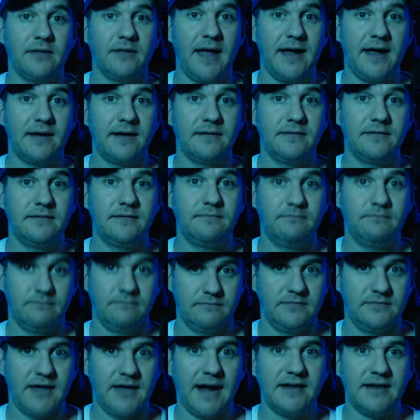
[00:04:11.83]
like
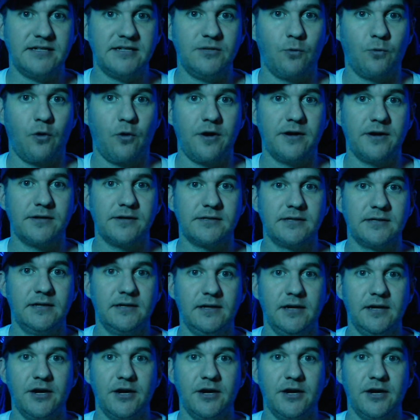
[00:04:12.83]
Dynasty Warriors.